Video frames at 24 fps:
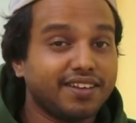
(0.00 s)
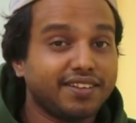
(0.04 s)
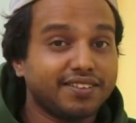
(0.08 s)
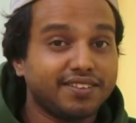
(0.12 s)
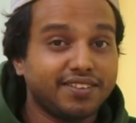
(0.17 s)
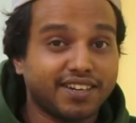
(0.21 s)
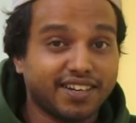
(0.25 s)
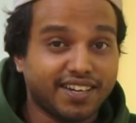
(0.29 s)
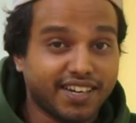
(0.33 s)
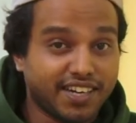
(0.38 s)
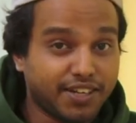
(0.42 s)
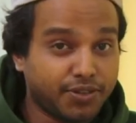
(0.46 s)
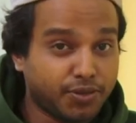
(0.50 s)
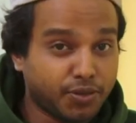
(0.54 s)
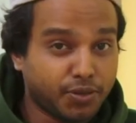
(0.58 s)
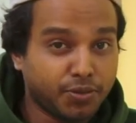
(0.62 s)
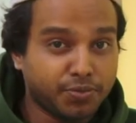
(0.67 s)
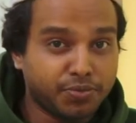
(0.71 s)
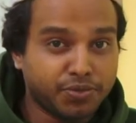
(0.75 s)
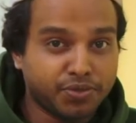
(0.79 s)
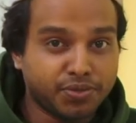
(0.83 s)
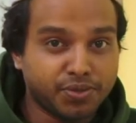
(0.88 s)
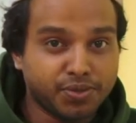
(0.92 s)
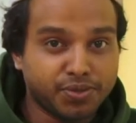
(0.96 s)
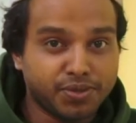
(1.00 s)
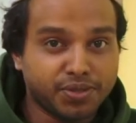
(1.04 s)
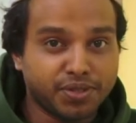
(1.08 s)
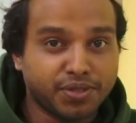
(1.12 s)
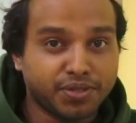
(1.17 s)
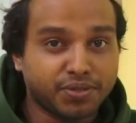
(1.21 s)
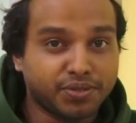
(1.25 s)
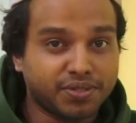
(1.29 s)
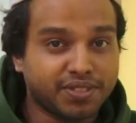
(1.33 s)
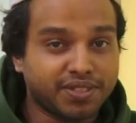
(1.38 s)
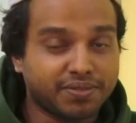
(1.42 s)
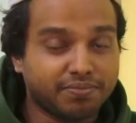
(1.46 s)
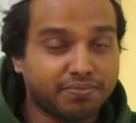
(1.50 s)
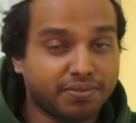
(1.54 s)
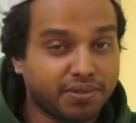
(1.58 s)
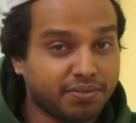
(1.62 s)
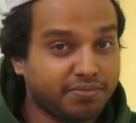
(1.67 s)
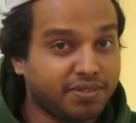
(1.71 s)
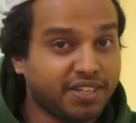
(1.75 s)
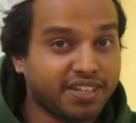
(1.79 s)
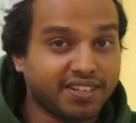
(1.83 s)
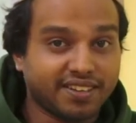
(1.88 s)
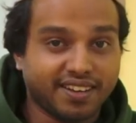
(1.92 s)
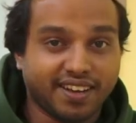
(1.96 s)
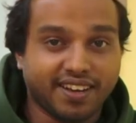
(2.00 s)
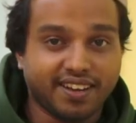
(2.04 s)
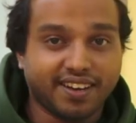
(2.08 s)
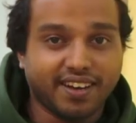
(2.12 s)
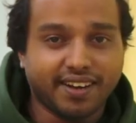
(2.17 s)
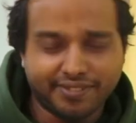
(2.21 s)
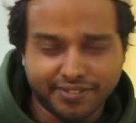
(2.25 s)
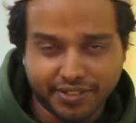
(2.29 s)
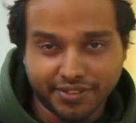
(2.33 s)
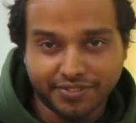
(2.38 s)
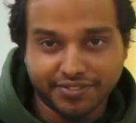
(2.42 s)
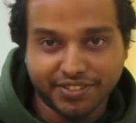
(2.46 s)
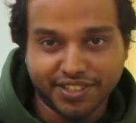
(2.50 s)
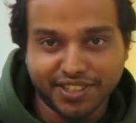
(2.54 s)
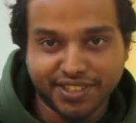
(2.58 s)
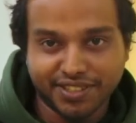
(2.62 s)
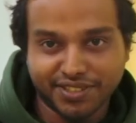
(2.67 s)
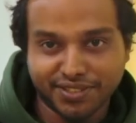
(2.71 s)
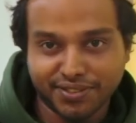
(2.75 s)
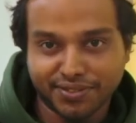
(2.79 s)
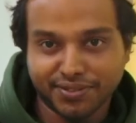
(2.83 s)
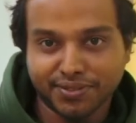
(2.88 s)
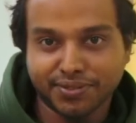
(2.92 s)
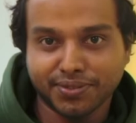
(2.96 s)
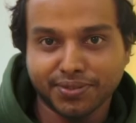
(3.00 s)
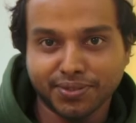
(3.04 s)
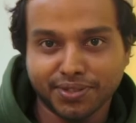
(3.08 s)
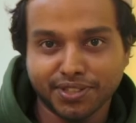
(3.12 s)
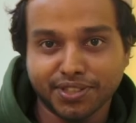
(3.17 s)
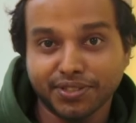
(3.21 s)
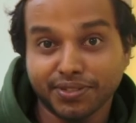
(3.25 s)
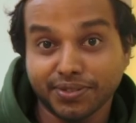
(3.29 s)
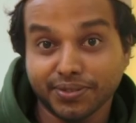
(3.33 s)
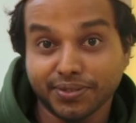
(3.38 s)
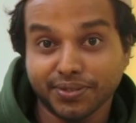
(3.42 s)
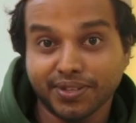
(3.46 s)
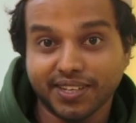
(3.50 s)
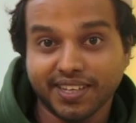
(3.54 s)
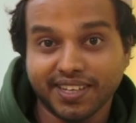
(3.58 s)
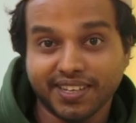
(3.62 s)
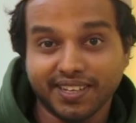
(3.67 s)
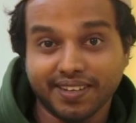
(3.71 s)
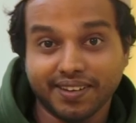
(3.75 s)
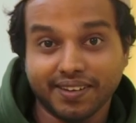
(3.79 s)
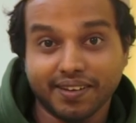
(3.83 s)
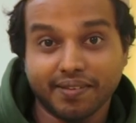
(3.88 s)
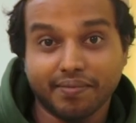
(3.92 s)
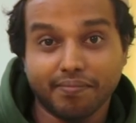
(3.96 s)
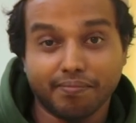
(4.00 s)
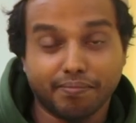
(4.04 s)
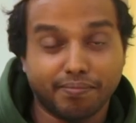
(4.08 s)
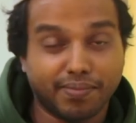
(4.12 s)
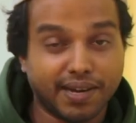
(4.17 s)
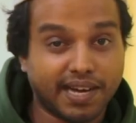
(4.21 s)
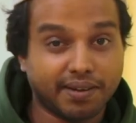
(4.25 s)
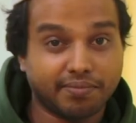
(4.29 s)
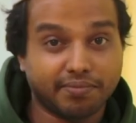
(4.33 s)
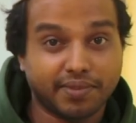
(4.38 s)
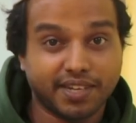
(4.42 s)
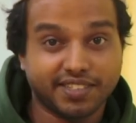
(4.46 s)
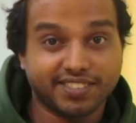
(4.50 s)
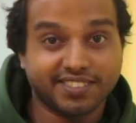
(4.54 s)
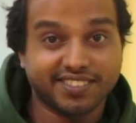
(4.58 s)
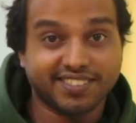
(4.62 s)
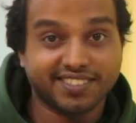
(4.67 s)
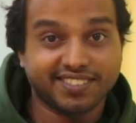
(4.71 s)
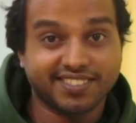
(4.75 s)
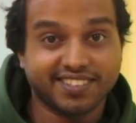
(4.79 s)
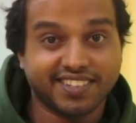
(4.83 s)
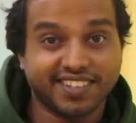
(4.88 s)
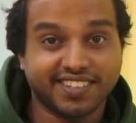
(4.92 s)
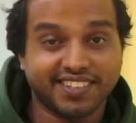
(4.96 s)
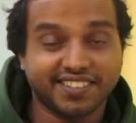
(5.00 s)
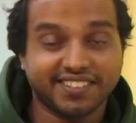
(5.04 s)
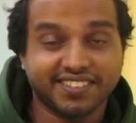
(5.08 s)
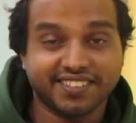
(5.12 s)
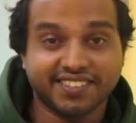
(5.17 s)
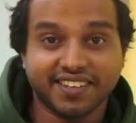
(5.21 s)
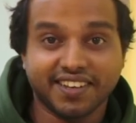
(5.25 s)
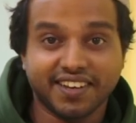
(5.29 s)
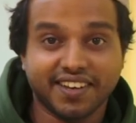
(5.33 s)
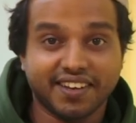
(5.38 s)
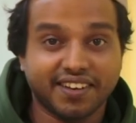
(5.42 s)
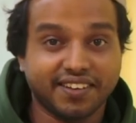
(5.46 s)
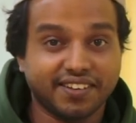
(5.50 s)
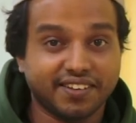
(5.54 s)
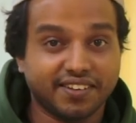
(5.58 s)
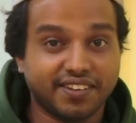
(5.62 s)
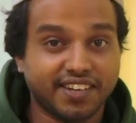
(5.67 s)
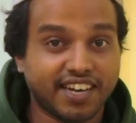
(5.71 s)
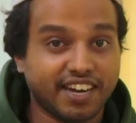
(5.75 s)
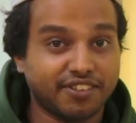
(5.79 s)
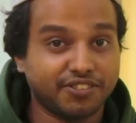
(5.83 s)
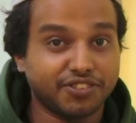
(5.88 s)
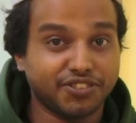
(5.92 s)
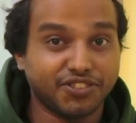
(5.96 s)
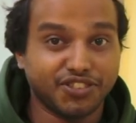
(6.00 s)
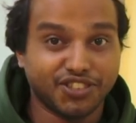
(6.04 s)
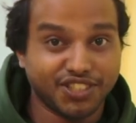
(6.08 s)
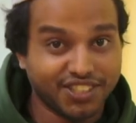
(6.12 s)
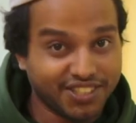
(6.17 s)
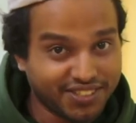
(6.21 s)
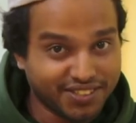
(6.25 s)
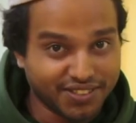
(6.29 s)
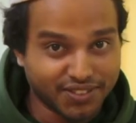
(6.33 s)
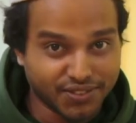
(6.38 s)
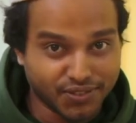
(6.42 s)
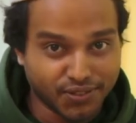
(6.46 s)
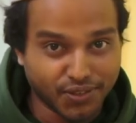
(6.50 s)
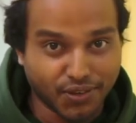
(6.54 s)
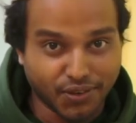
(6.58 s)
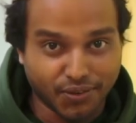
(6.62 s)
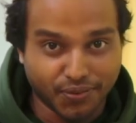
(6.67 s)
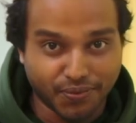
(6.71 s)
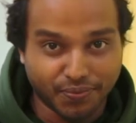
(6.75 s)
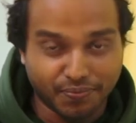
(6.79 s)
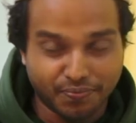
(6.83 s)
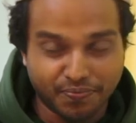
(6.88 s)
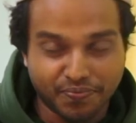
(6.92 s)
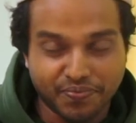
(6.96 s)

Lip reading: the Adobe suite using Premiere and After Effects to the newly Blackmagic Designs DaVinci Resolve.